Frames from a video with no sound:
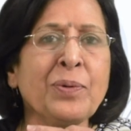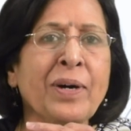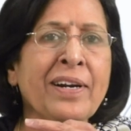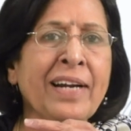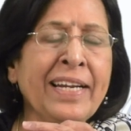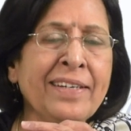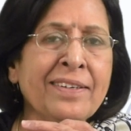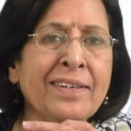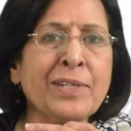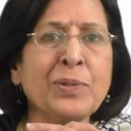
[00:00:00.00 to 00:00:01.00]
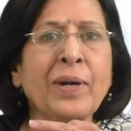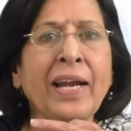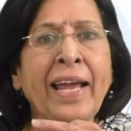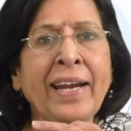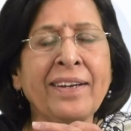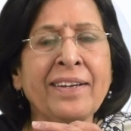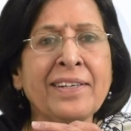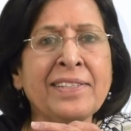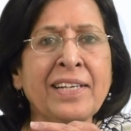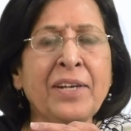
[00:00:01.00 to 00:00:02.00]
who are writers, who are actors,